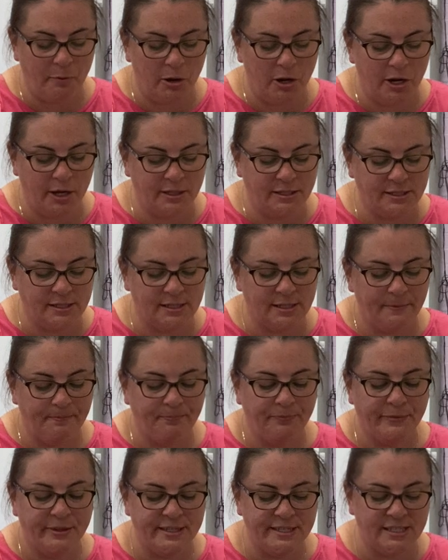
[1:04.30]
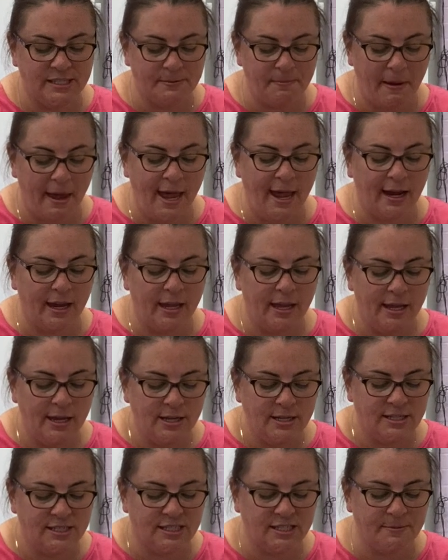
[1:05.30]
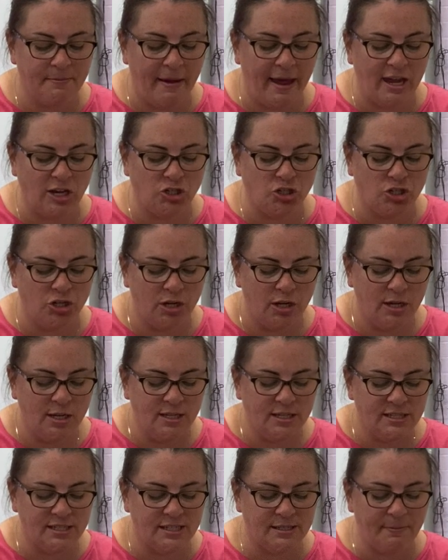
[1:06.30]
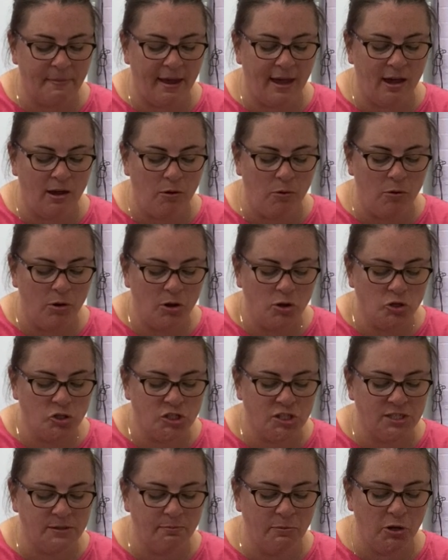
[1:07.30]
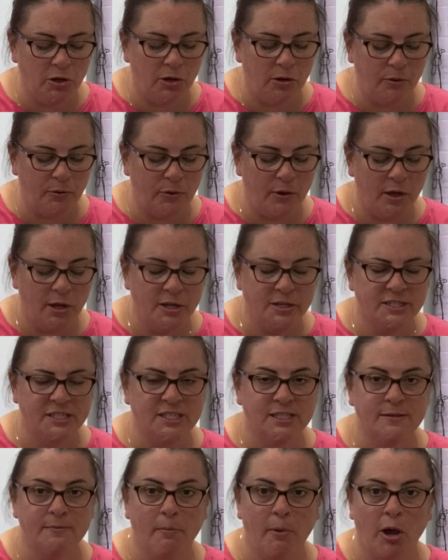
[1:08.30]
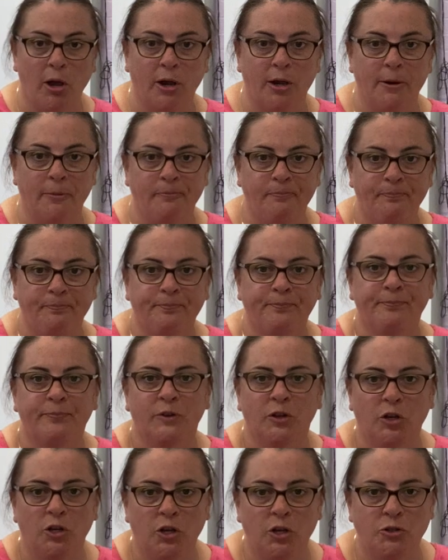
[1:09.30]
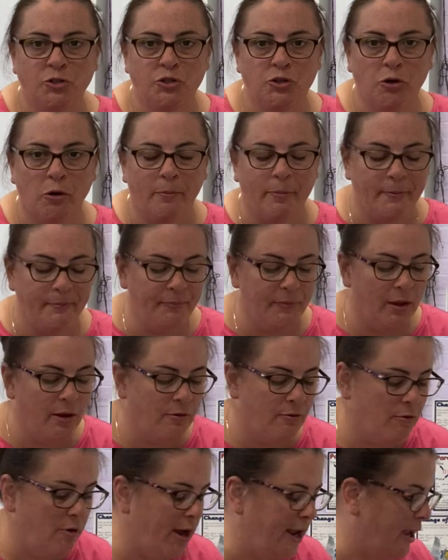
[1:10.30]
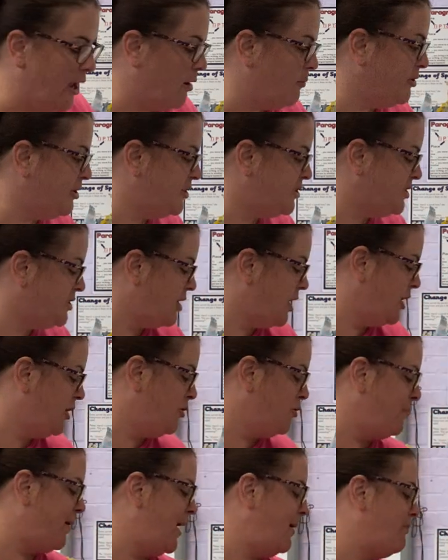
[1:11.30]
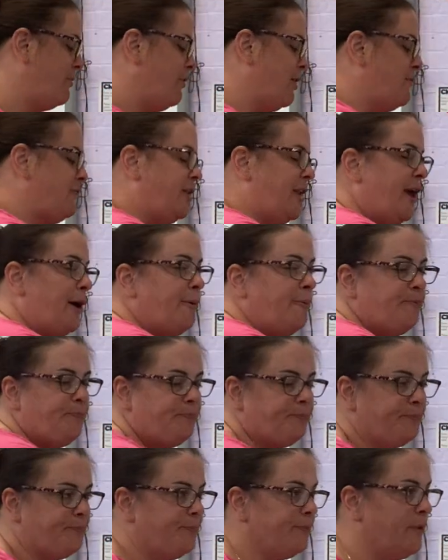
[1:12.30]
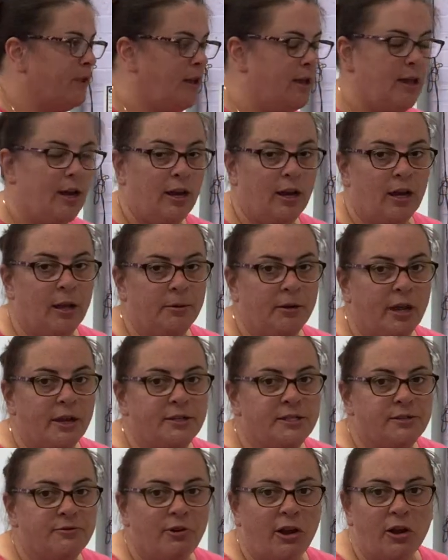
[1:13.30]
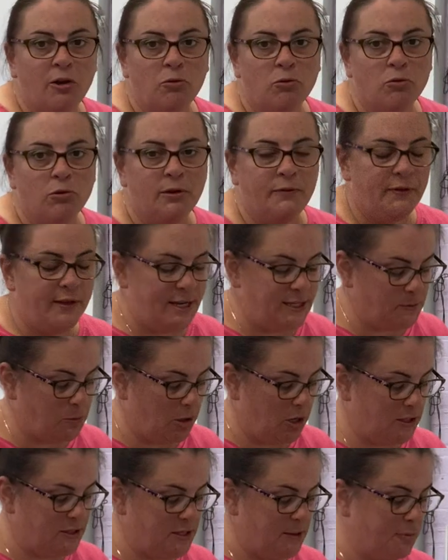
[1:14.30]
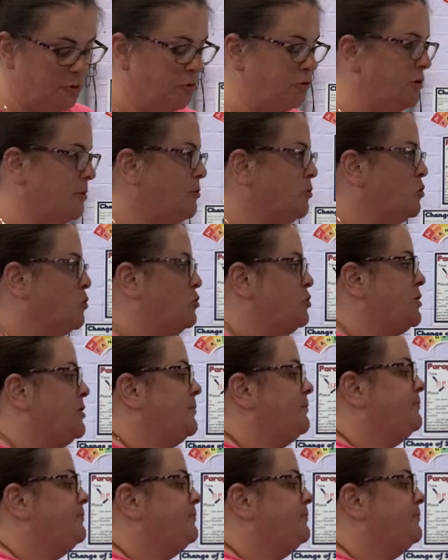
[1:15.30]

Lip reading: words. Smack, smash, smell, smooth, smug. Good job. Right, I want you to turn your paper over now. And I'm going to write all of these words up on the board.